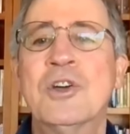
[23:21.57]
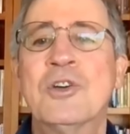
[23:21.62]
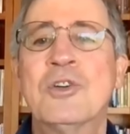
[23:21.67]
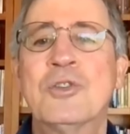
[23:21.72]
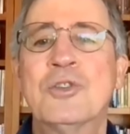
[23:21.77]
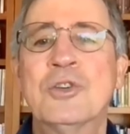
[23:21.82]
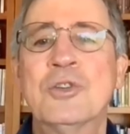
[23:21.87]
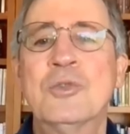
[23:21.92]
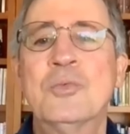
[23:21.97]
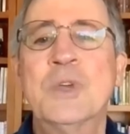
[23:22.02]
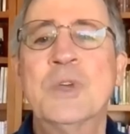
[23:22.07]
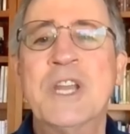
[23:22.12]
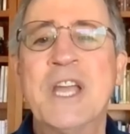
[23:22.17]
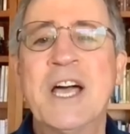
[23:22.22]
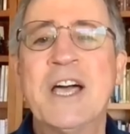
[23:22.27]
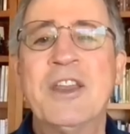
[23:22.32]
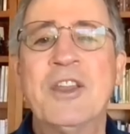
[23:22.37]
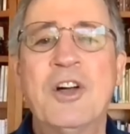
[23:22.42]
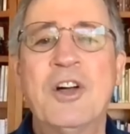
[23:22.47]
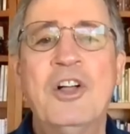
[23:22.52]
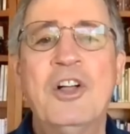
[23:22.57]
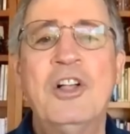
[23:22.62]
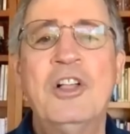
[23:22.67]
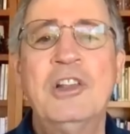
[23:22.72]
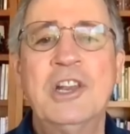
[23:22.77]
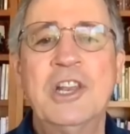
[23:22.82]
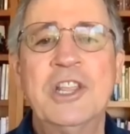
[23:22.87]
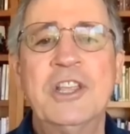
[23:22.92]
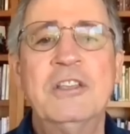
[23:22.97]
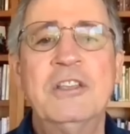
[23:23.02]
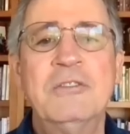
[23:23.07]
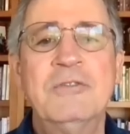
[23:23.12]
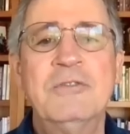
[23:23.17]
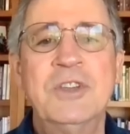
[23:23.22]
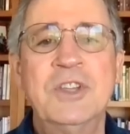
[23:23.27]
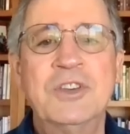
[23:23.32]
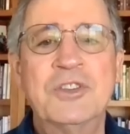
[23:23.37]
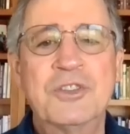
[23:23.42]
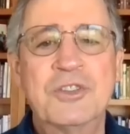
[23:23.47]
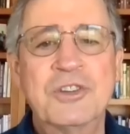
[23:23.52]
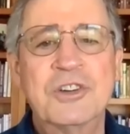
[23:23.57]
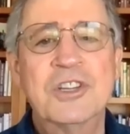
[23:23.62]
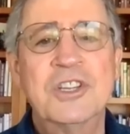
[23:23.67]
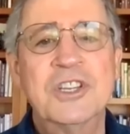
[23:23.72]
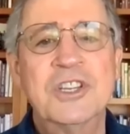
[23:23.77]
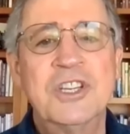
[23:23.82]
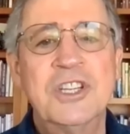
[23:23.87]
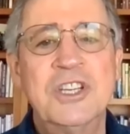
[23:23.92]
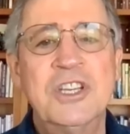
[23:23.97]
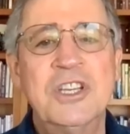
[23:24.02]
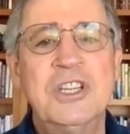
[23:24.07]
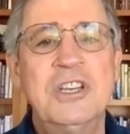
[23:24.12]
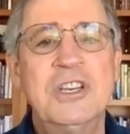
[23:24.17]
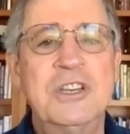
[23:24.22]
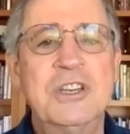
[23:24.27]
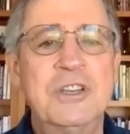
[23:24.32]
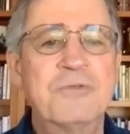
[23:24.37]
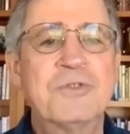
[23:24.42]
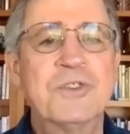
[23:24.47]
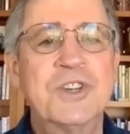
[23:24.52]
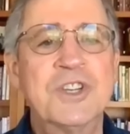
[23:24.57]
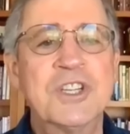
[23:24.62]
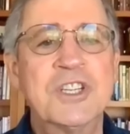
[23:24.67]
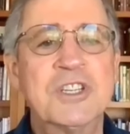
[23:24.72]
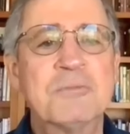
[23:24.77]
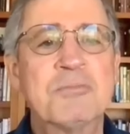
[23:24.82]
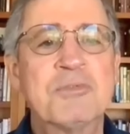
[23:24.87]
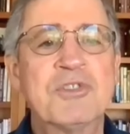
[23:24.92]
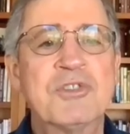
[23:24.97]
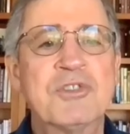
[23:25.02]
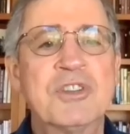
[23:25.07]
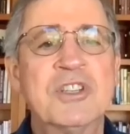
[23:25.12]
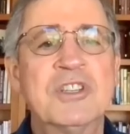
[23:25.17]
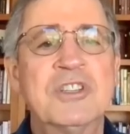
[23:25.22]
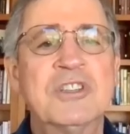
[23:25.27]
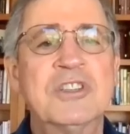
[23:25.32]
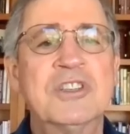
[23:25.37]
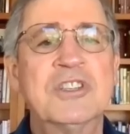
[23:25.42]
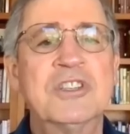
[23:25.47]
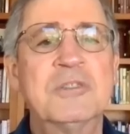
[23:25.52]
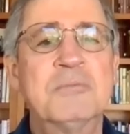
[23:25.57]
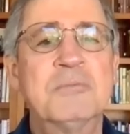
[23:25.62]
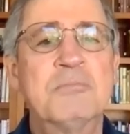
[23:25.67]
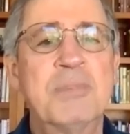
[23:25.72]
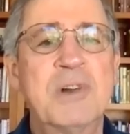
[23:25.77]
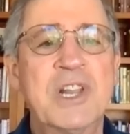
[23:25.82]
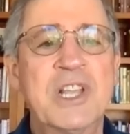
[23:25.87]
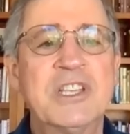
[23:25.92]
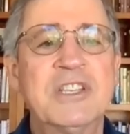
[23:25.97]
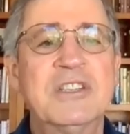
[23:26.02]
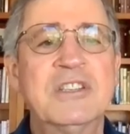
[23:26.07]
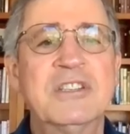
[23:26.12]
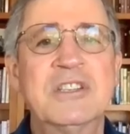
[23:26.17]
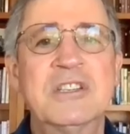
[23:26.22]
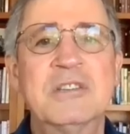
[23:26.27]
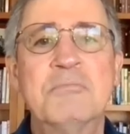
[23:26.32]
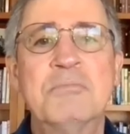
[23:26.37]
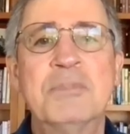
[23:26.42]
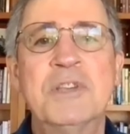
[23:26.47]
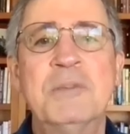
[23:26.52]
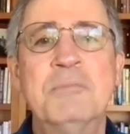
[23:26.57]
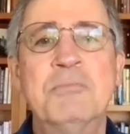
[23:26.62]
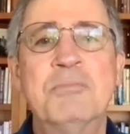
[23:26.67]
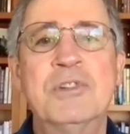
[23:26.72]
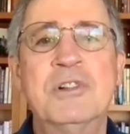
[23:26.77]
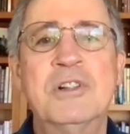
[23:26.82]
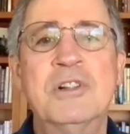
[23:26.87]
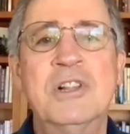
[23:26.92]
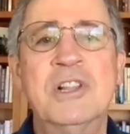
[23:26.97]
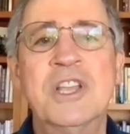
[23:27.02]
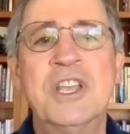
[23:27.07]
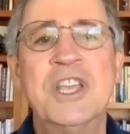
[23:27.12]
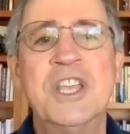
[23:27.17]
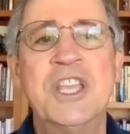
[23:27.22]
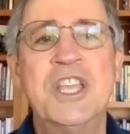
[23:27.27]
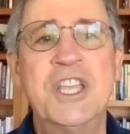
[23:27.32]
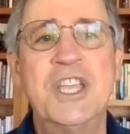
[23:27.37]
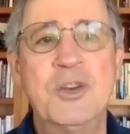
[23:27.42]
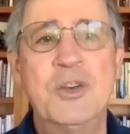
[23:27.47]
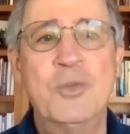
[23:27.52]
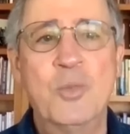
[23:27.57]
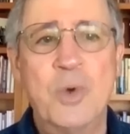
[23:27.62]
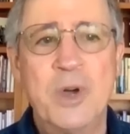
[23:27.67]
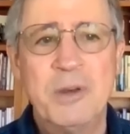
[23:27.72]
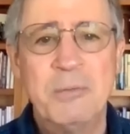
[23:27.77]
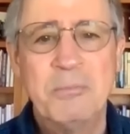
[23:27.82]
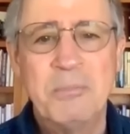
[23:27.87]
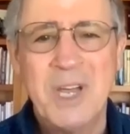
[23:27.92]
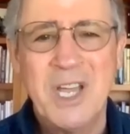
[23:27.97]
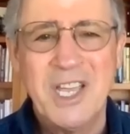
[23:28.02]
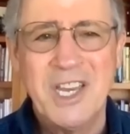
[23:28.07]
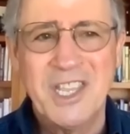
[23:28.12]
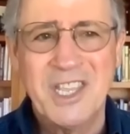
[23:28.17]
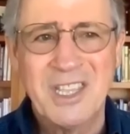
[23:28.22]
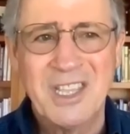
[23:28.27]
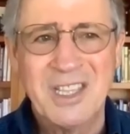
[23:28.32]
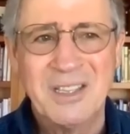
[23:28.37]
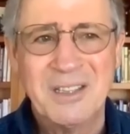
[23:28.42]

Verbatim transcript: Could we not all live eternity, different experiences, places, and people in one body?